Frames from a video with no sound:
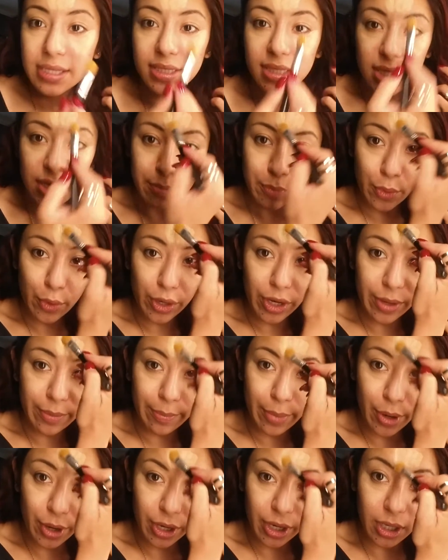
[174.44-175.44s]
It's an
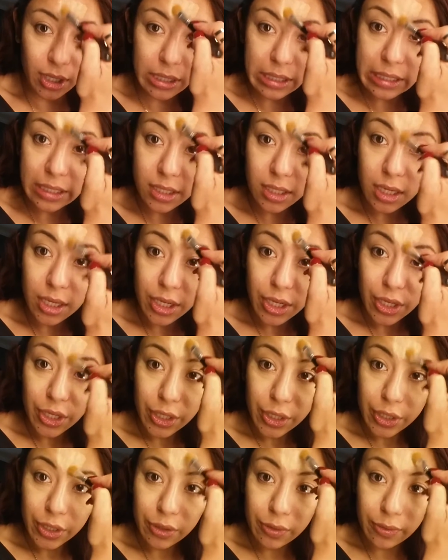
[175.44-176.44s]
important part.
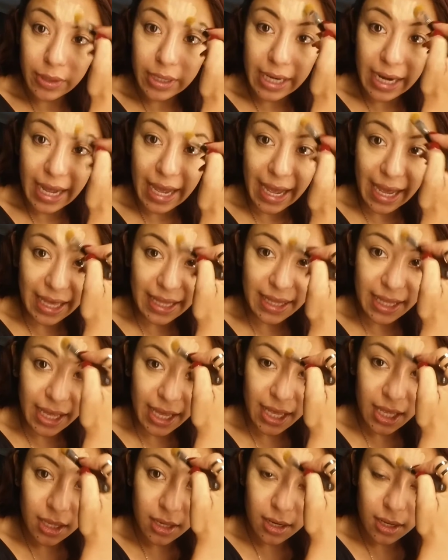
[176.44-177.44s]
You want to
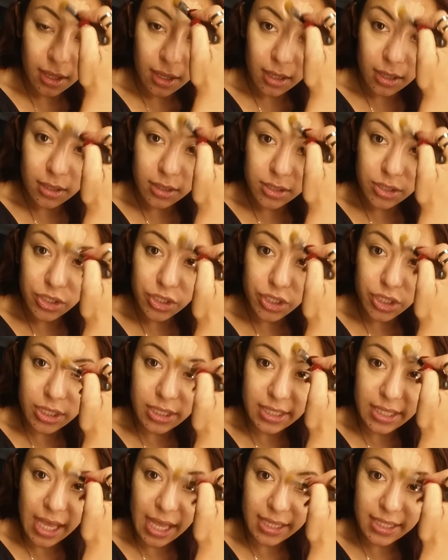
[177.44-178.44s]
highlight
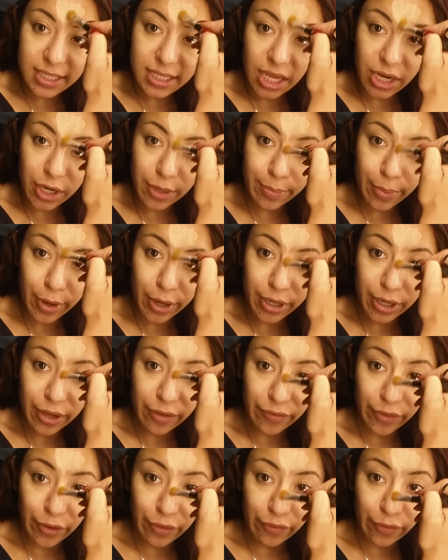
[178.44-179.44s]
just that center part
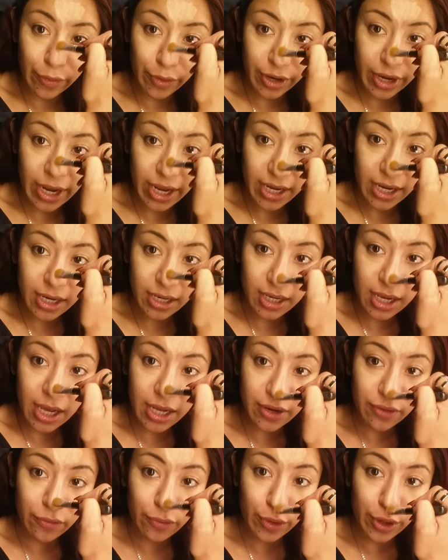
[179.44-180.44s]
of your forehead and
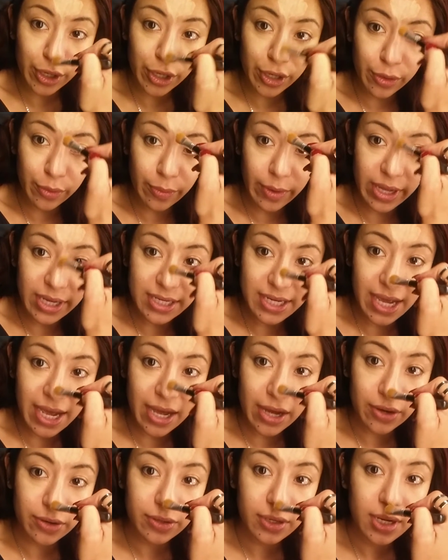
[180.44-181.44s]
kind of work your way
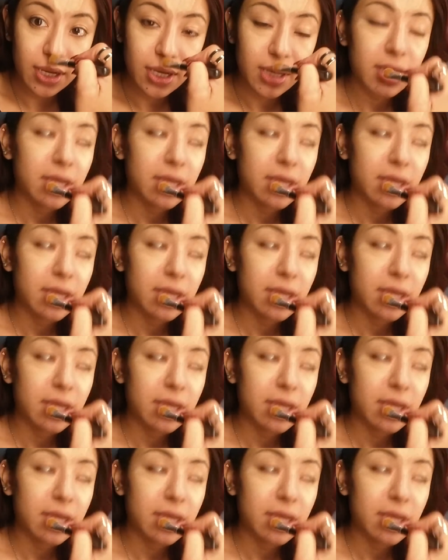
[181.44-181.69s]
down.